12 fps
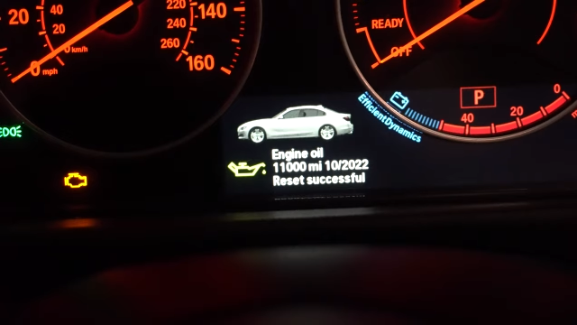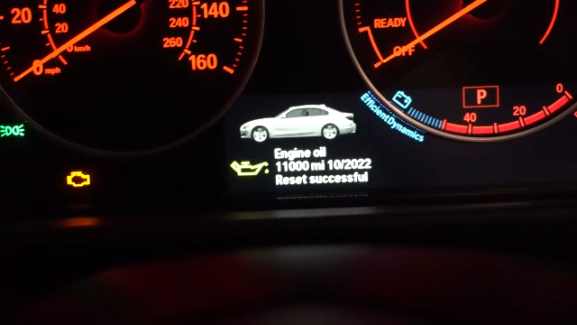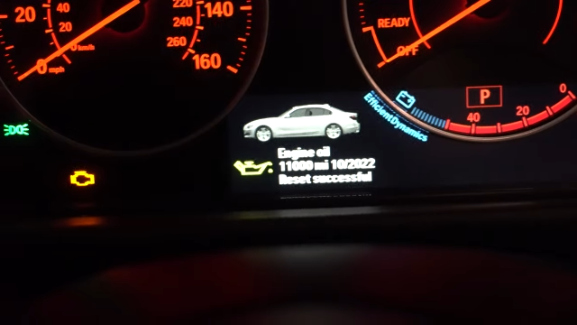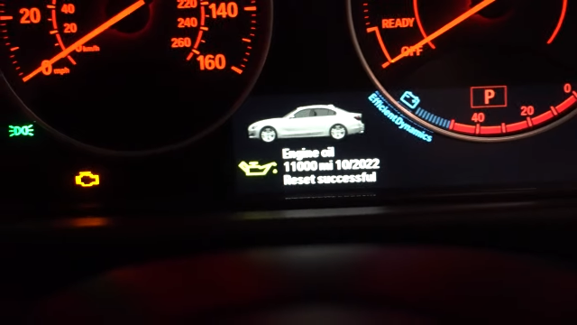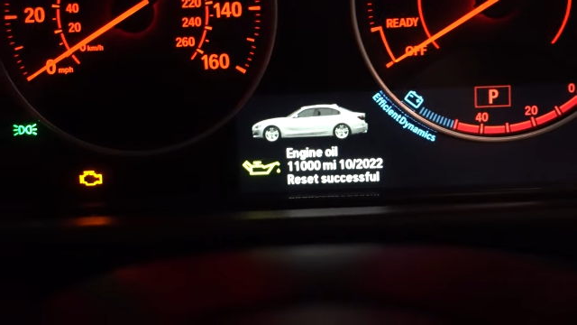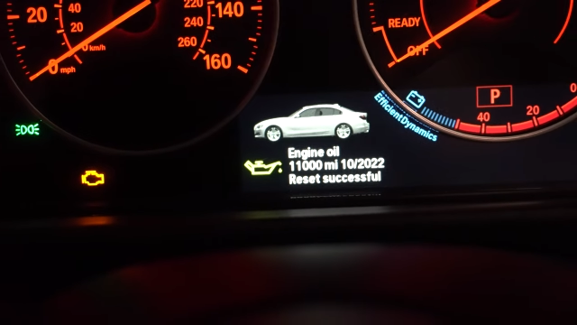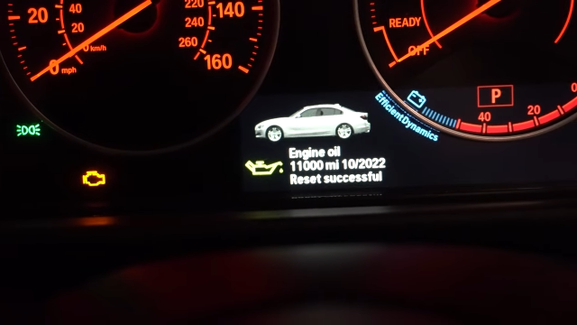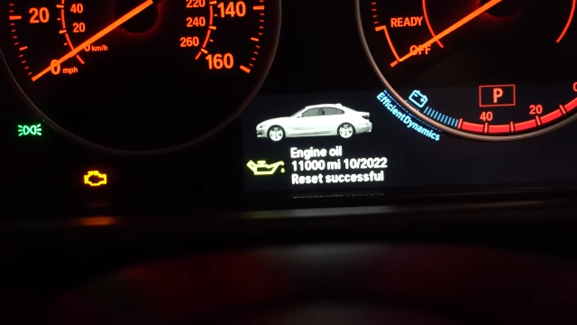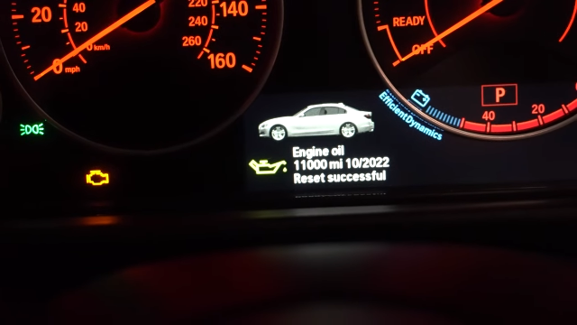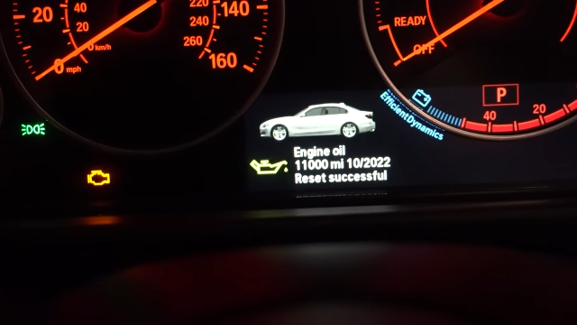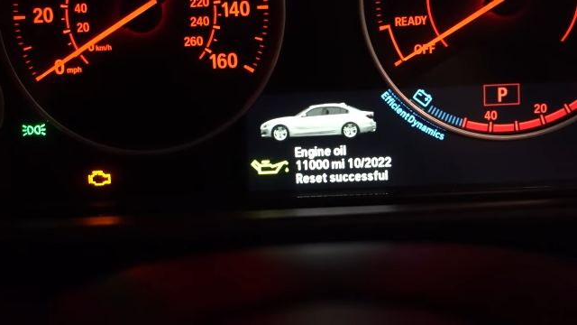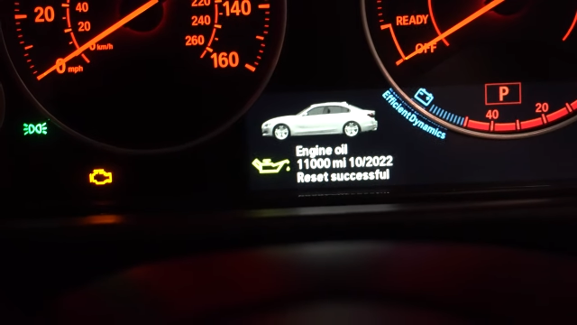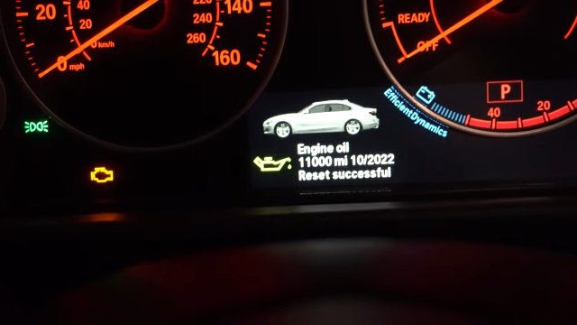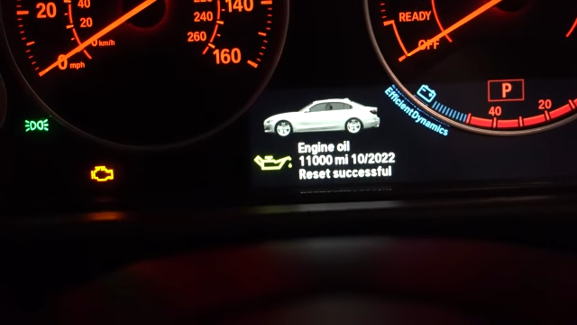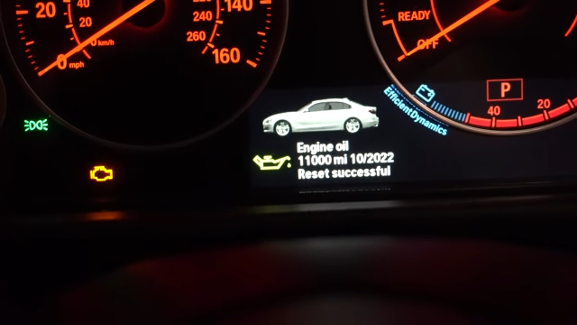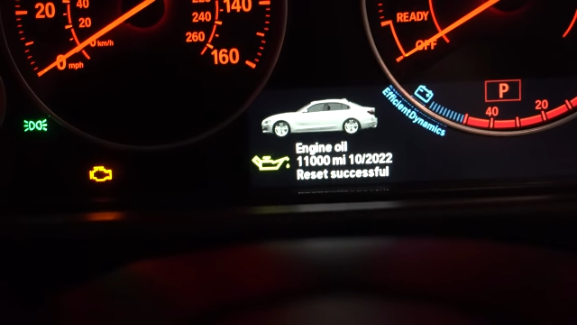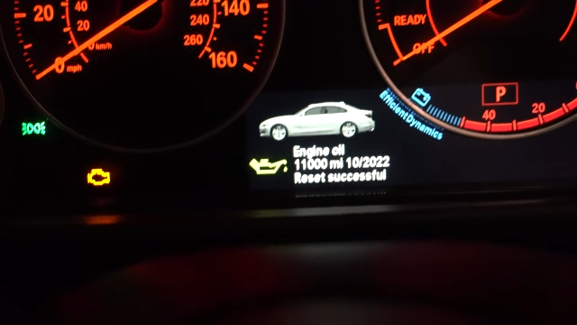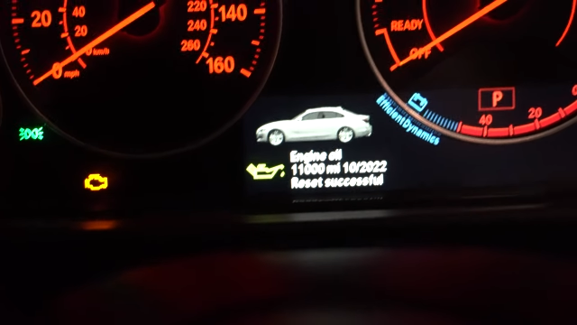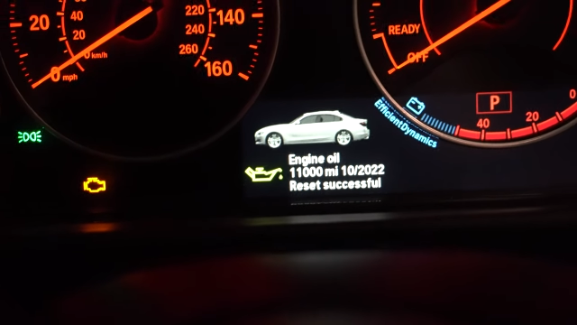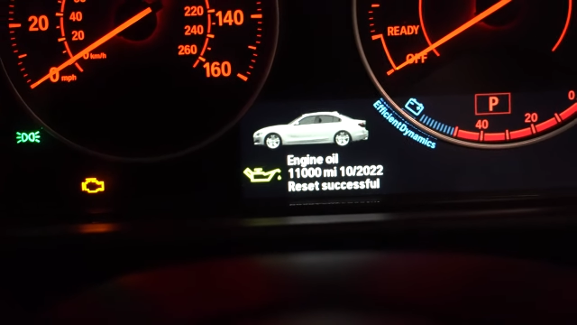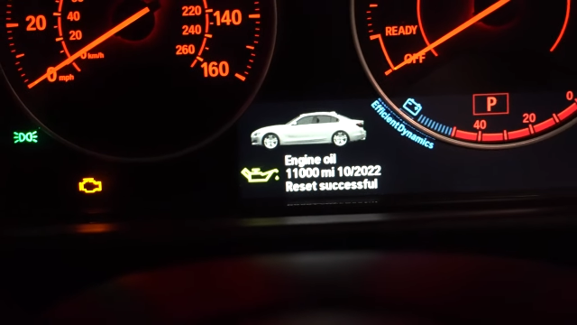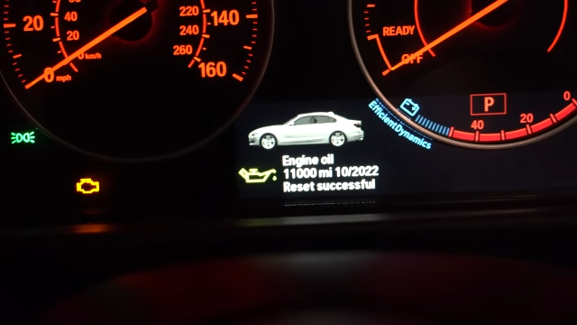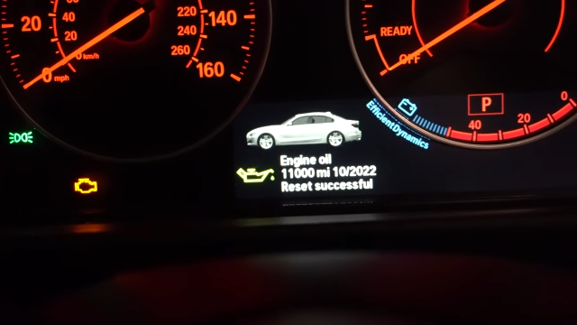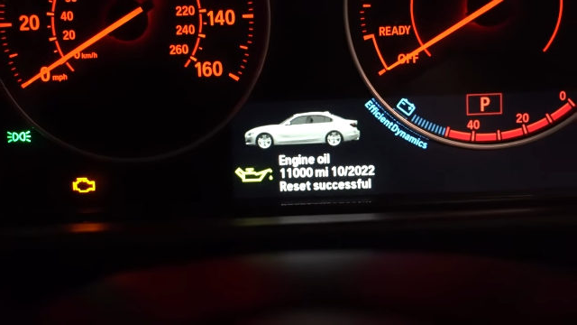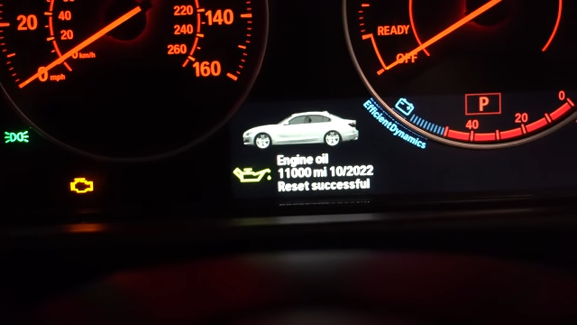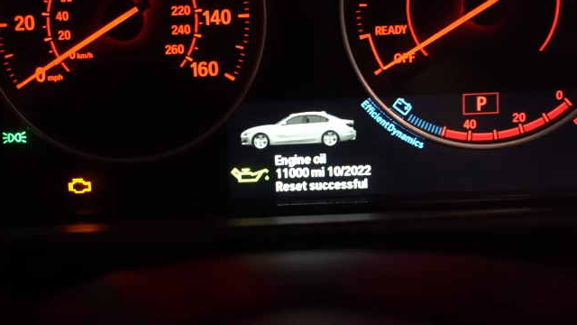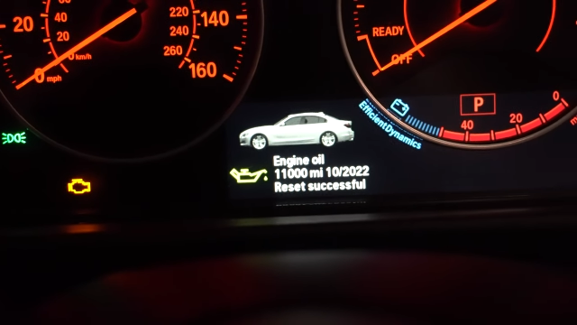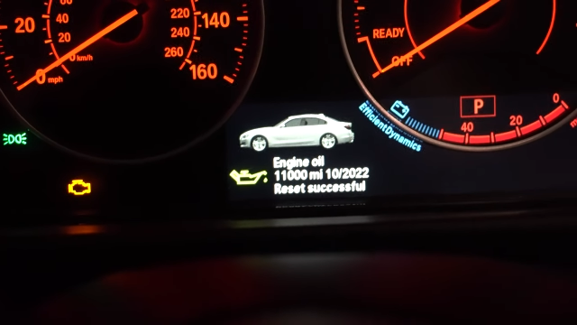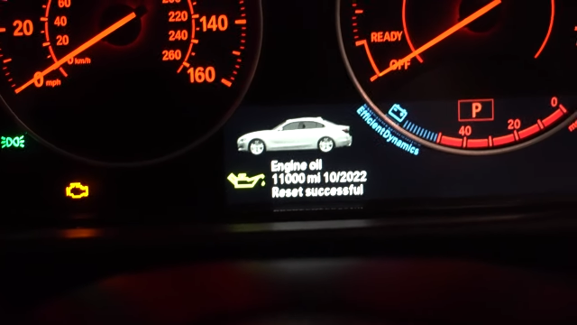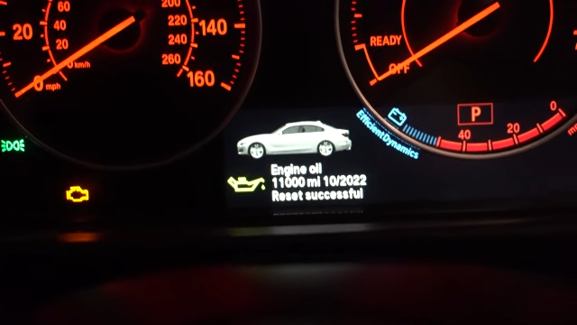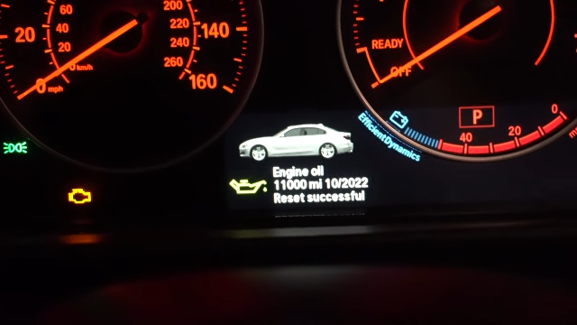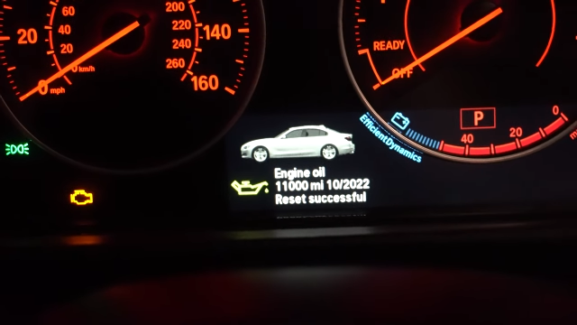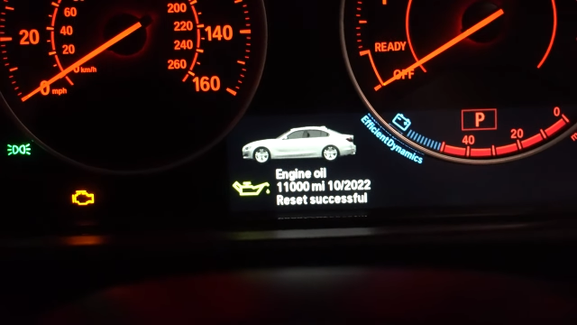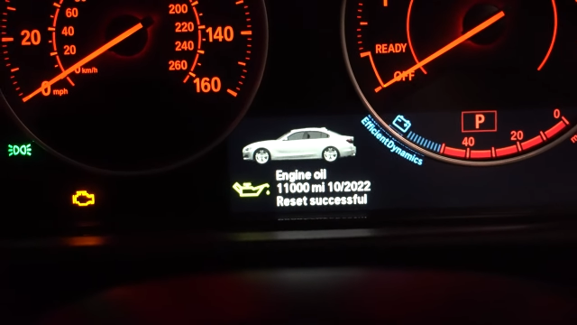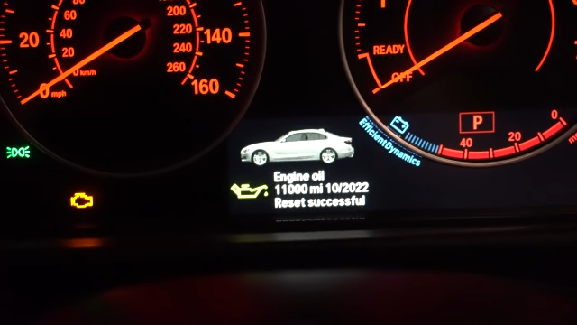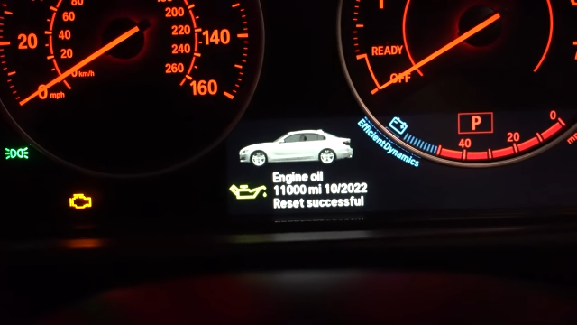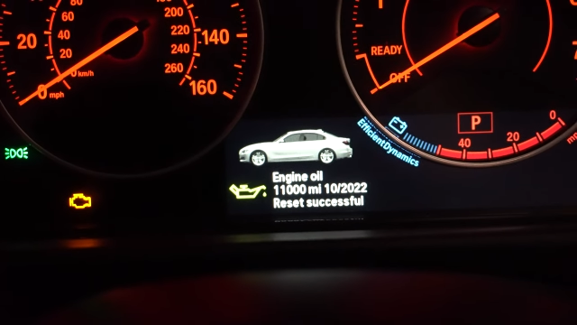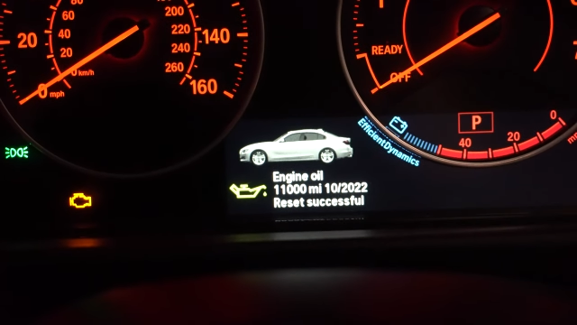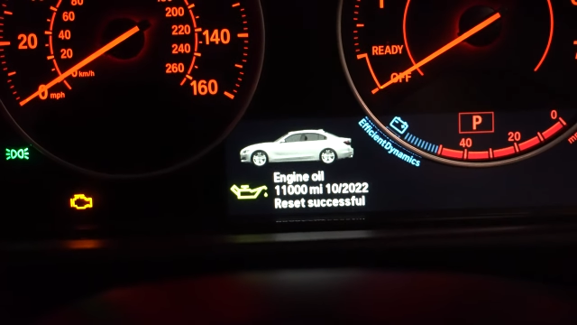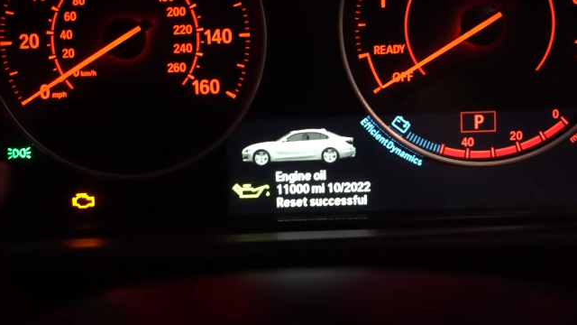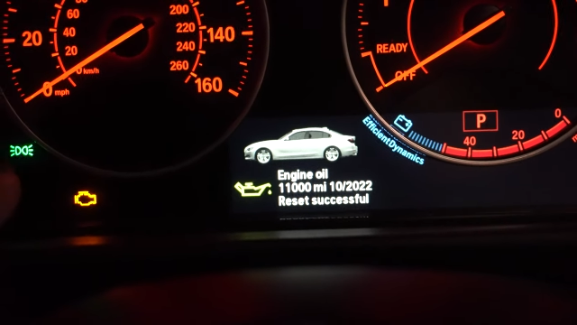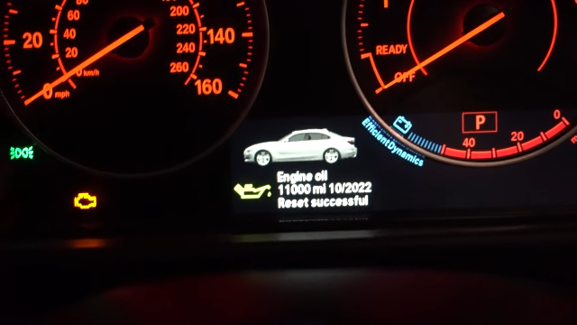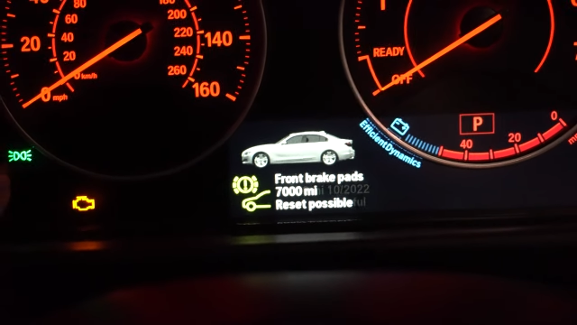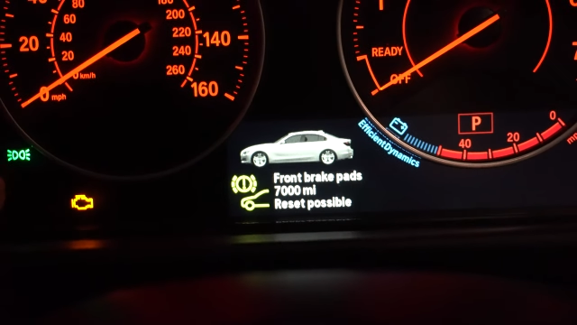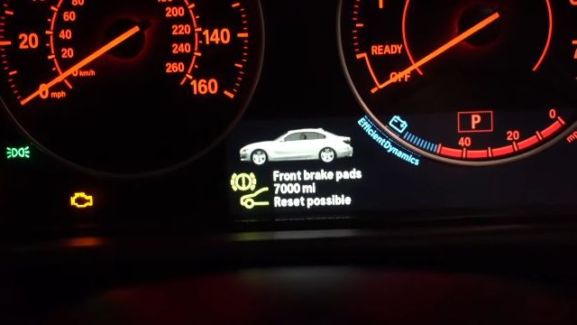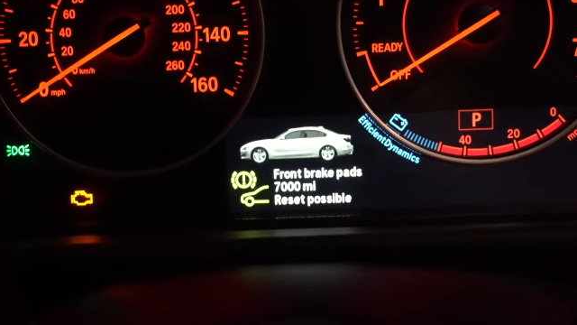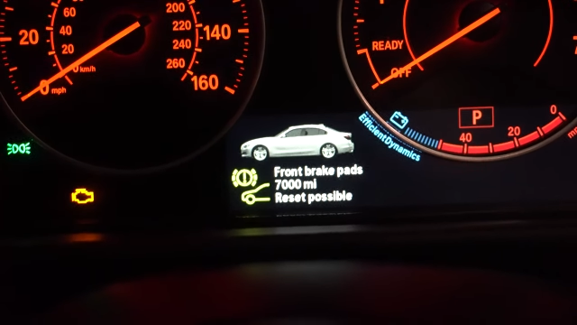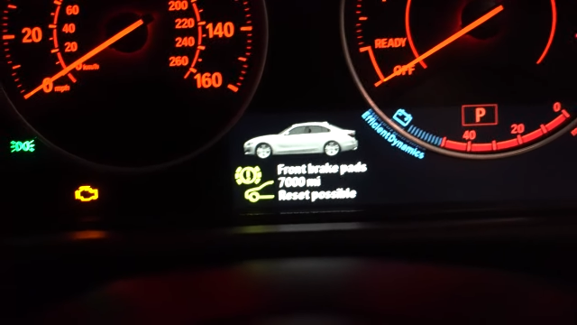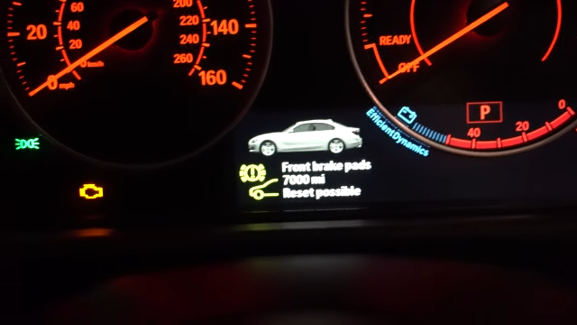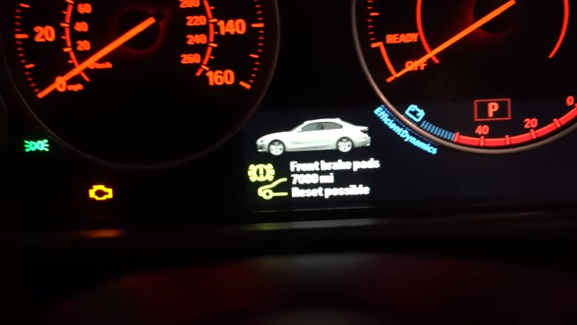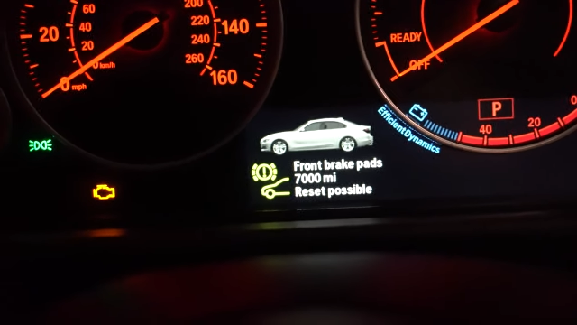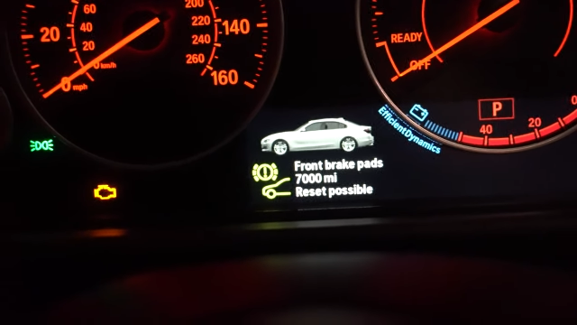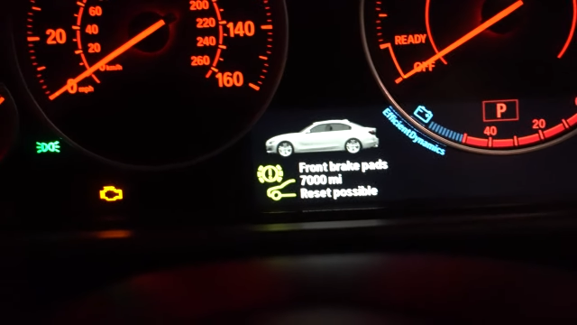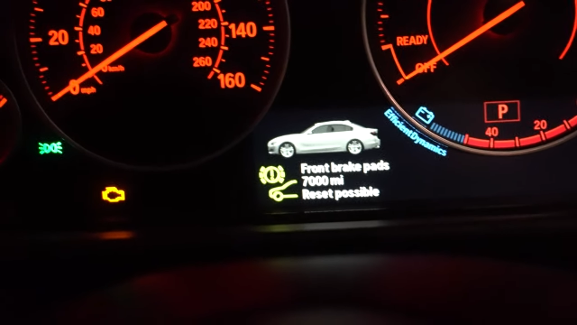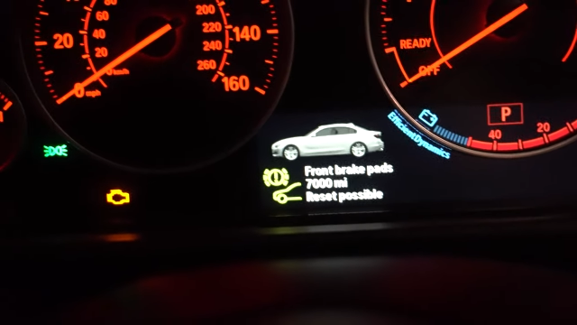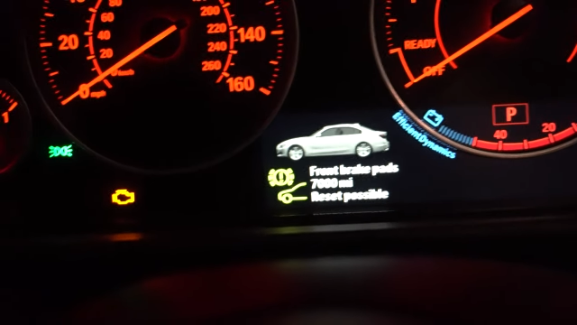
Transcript: [unreadable: no face in view]